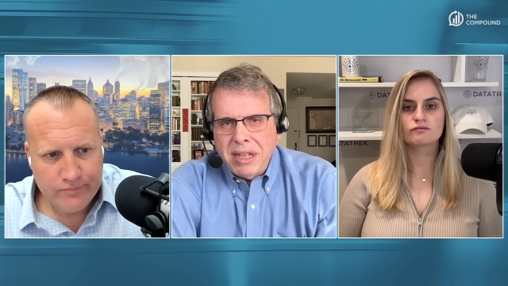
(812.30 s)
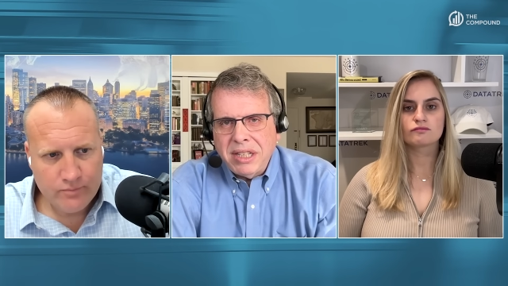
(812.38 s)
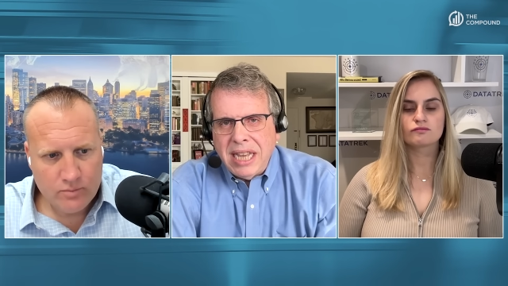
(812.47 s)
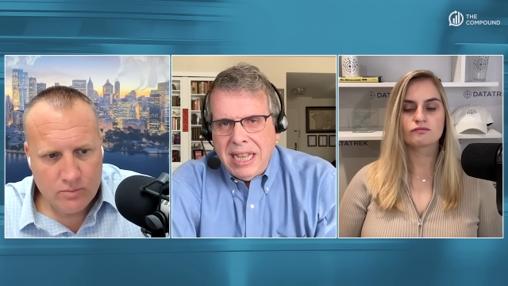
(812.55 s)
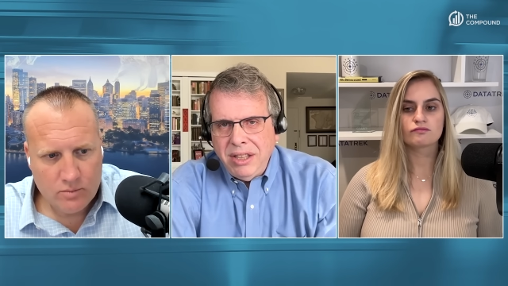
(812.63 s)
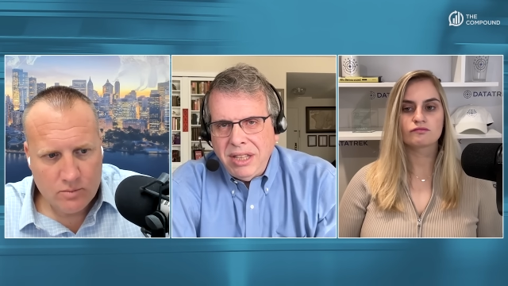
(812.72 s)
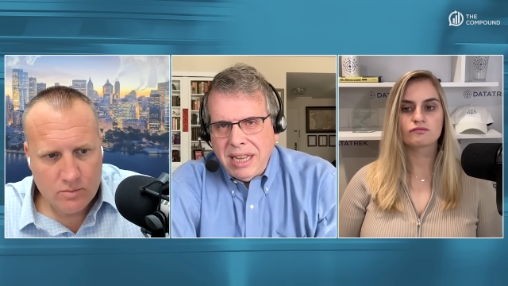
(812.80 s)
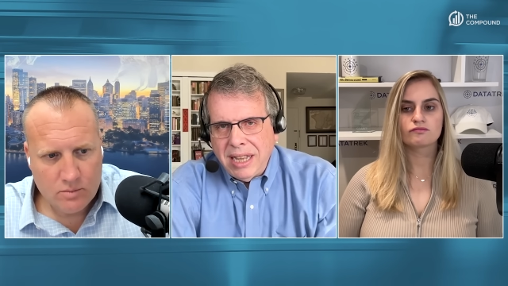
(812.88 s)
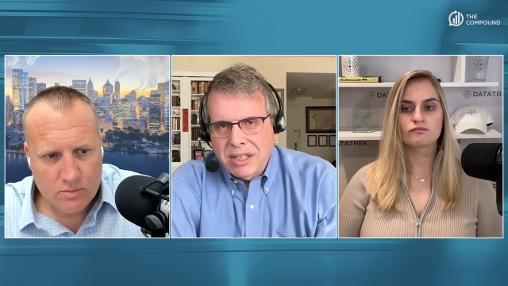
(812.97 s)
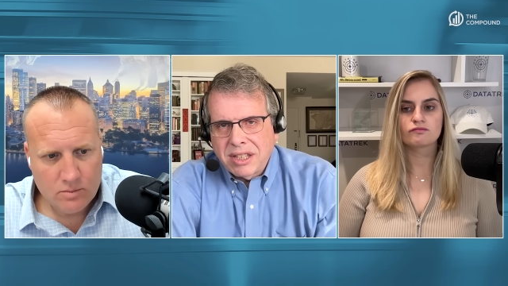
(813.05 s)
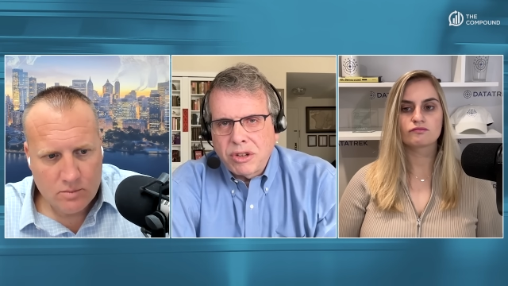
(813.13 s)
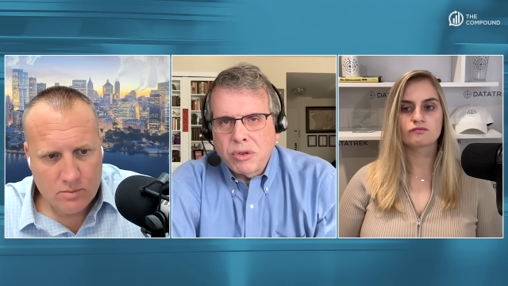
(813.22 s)
Speaker 1: but it's India,
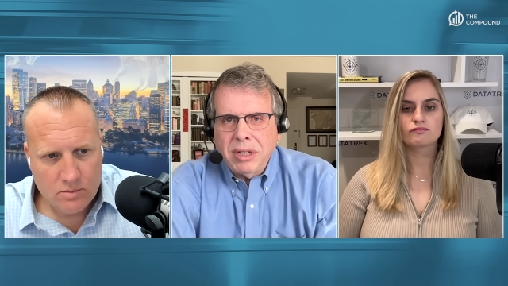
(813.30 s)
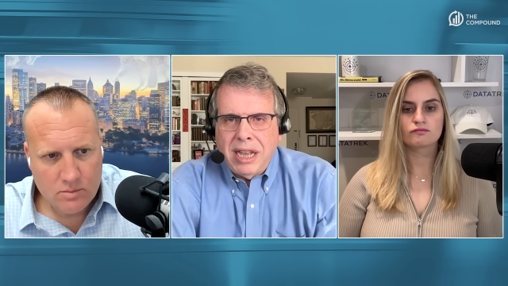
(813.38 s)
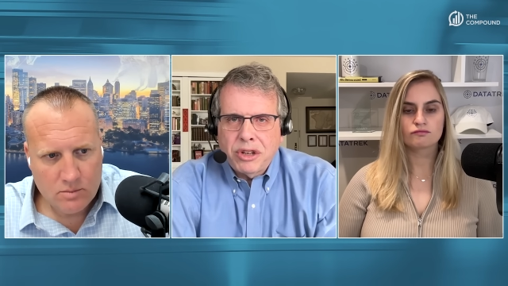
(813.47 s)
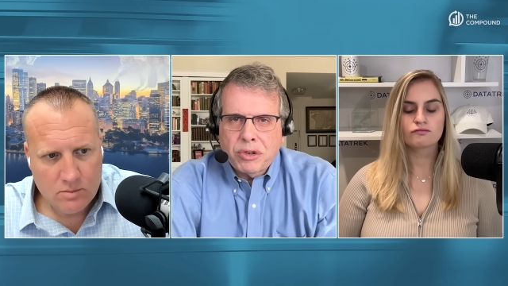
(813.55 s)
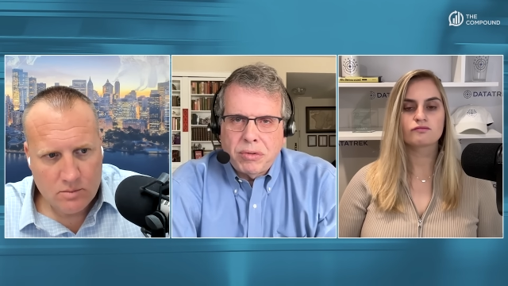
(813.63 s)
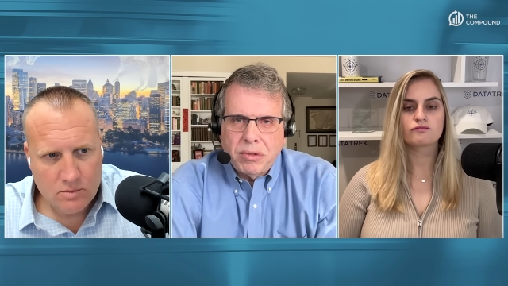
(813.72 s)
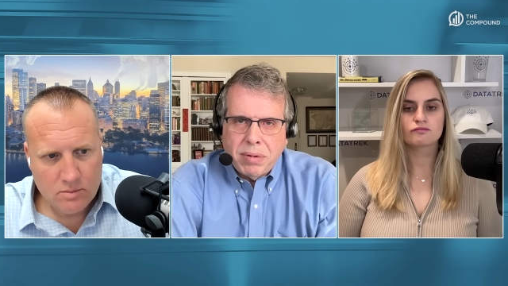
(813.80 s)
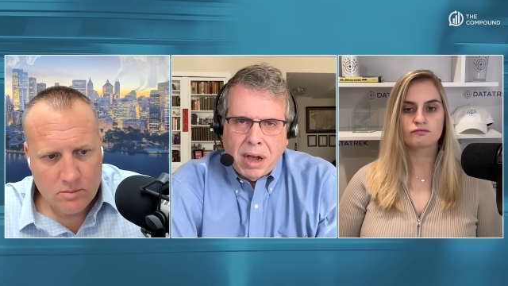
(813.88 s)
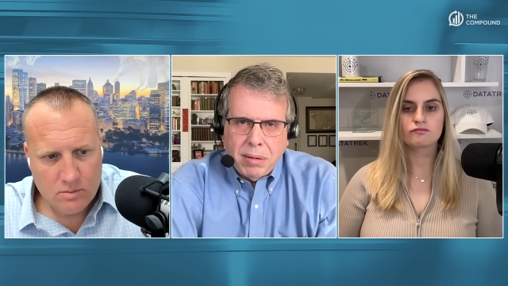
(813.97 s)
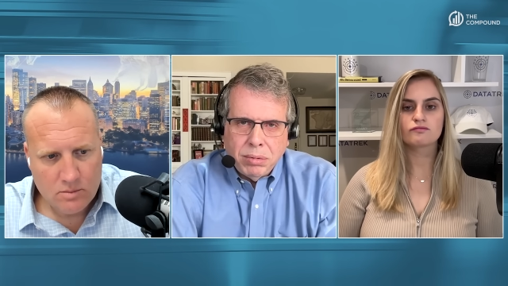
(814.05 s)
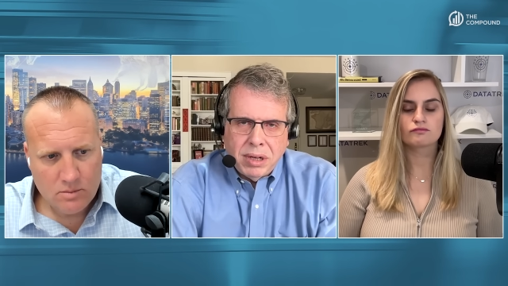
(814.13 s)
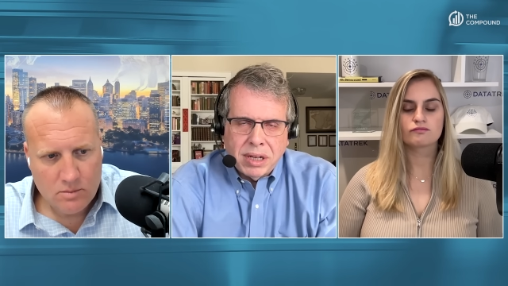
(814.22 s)
it's Central Asian
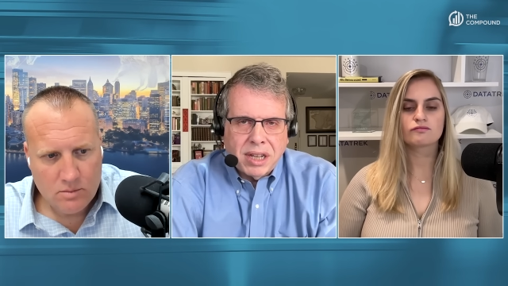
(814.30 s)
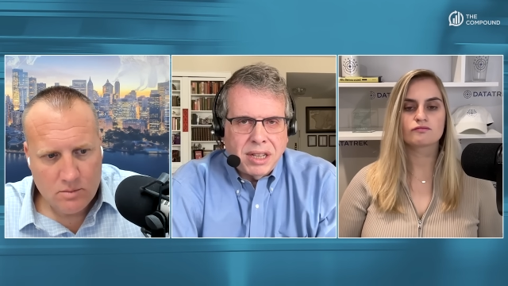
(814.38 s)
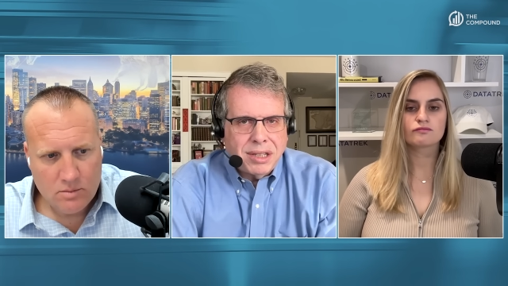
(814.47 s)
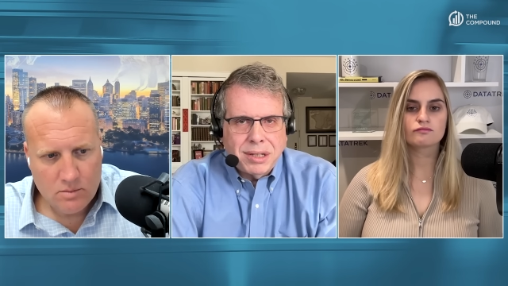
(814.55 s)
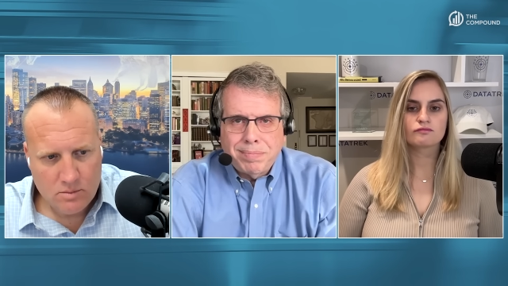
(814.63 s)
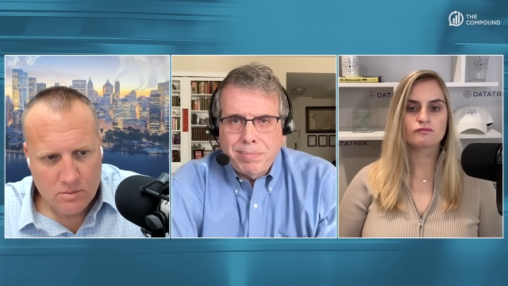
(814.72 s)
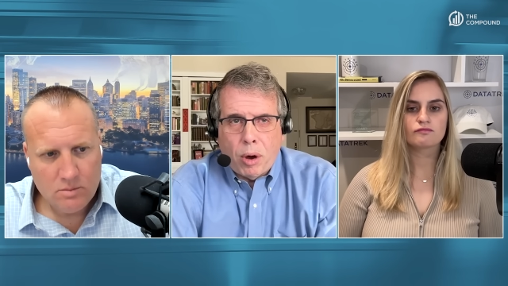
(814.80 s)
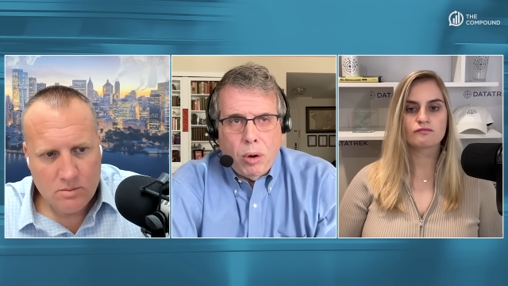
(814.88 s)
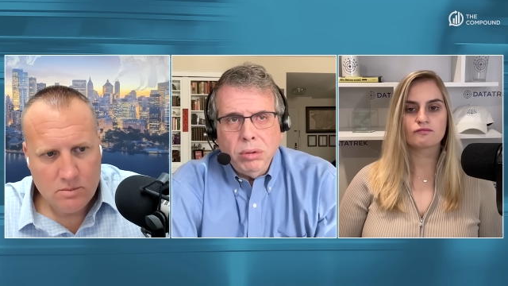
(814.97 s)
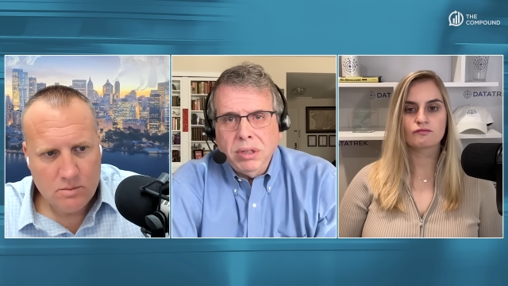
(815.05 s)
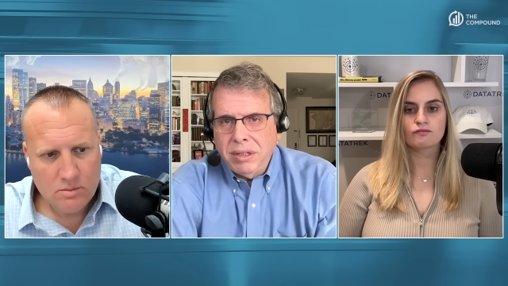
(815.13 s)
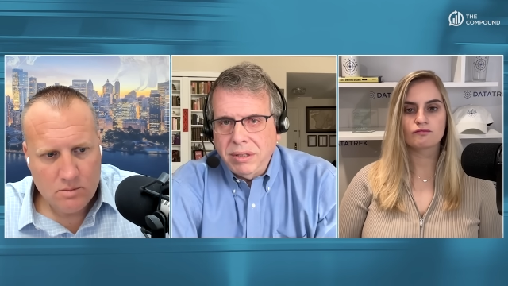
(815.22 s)
Republic, it's
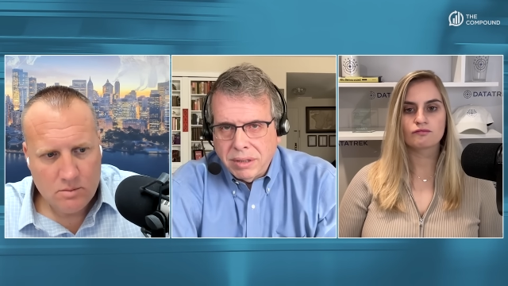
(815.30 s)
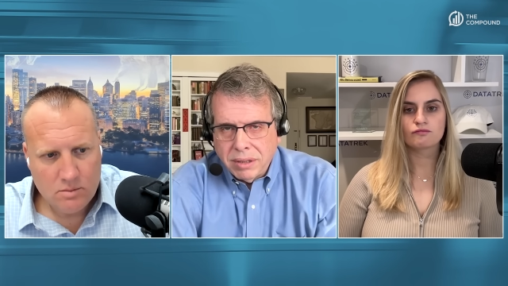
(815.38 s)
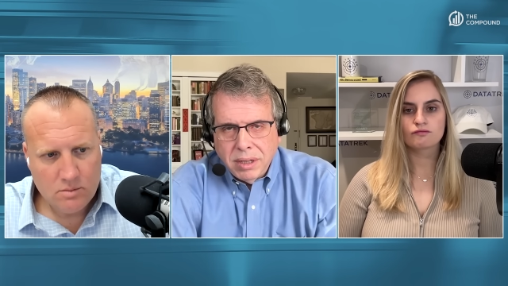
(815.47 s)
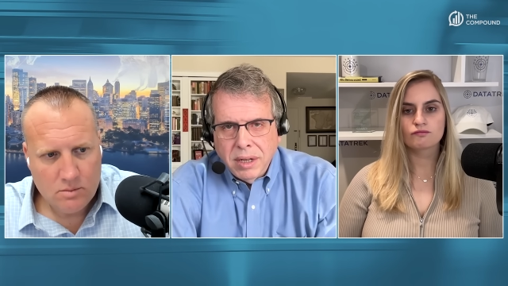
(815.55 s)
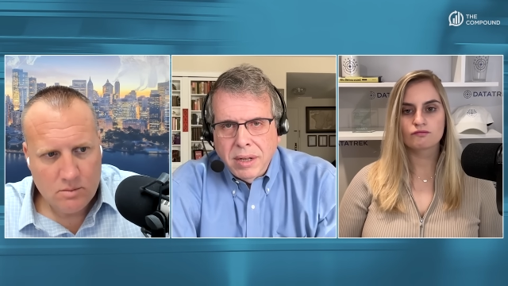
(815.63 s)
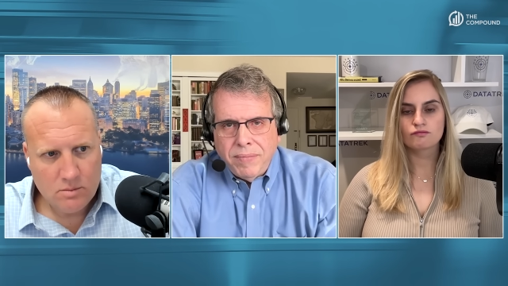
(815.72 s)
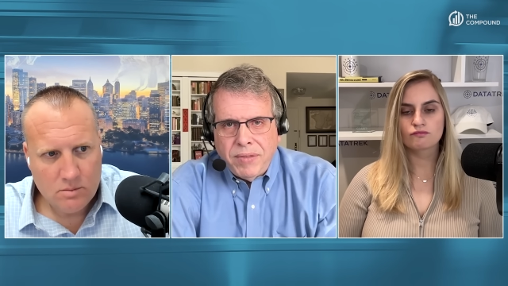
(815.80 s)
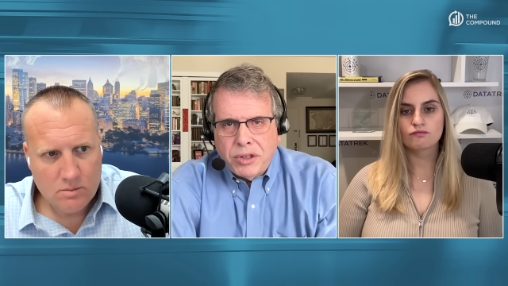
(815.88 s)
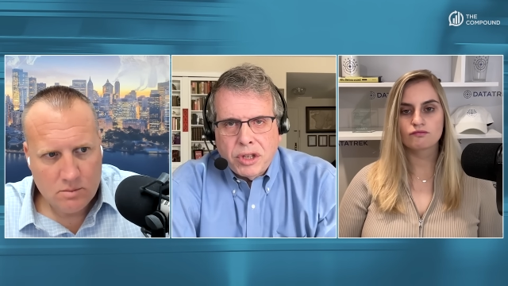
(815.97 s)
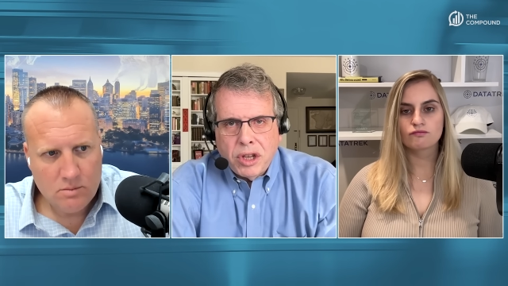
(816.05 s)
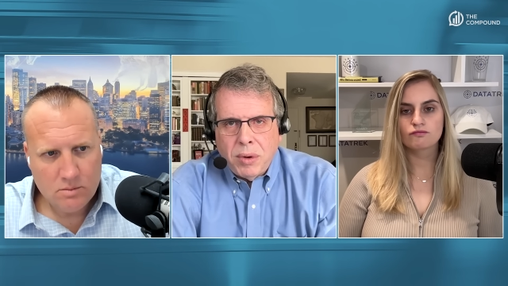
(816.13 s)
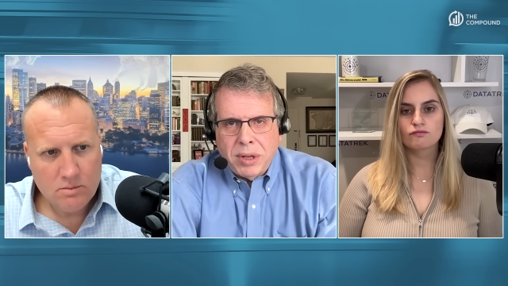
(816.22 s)
Poland.
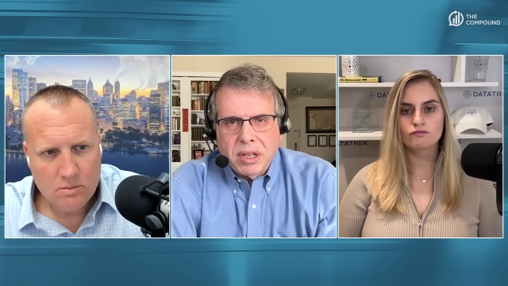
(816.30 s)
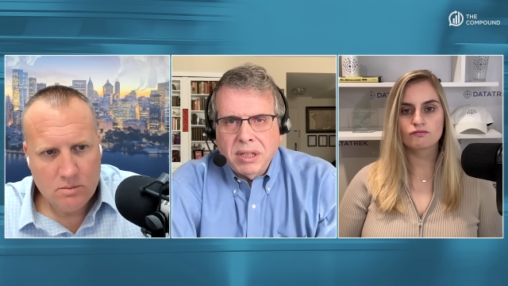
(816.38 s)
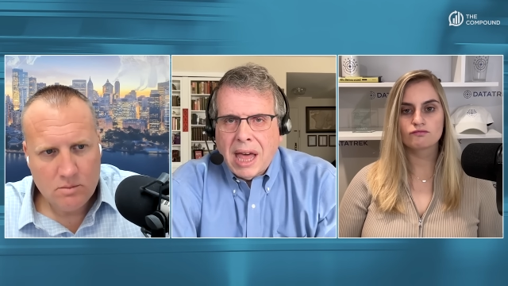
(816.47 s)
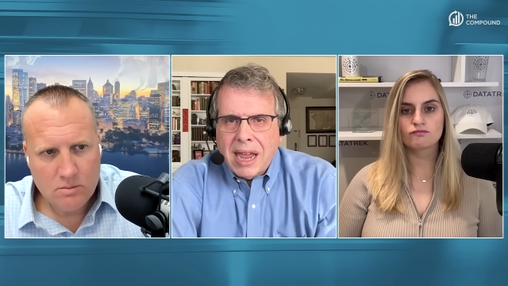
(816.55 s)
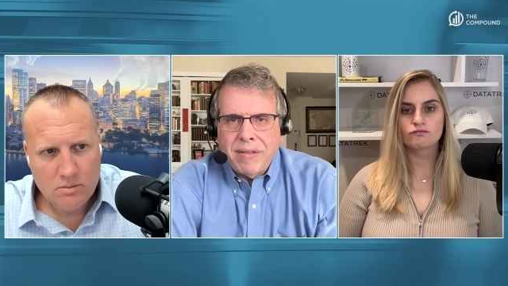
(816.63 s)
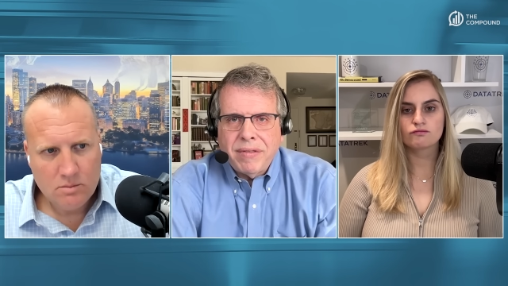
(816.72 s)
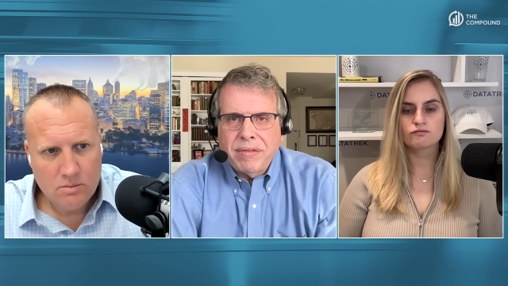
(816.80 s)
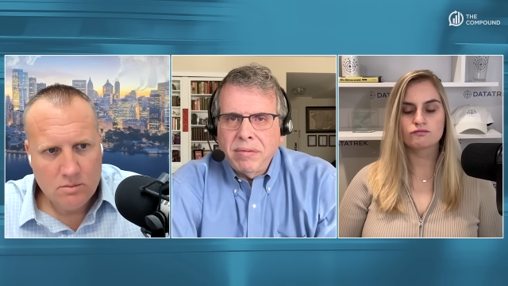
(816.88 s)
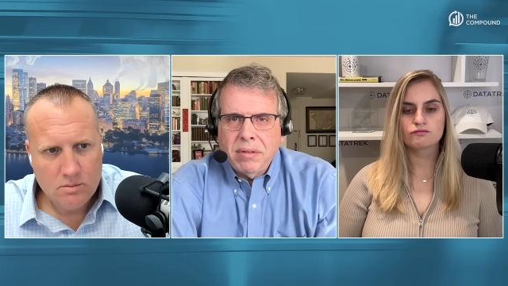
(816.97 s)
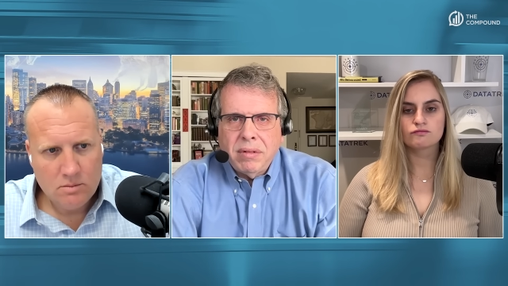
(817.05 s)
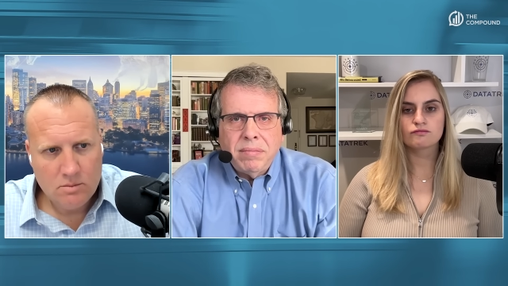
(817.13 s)
So it's a lot of